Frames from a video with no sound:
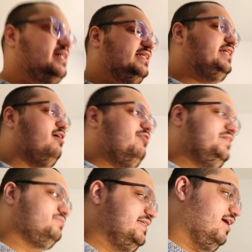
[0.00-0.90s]
Because he
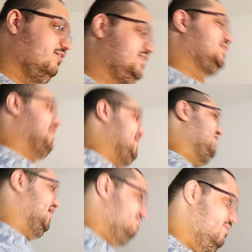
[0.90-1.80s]
always would all
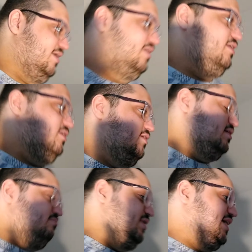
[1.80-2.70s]
sink them.
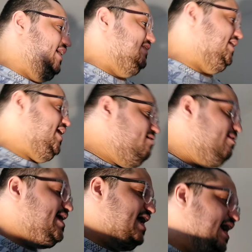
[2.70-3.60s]
Because he
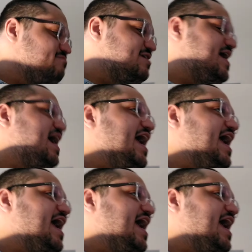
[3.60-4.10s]
would he would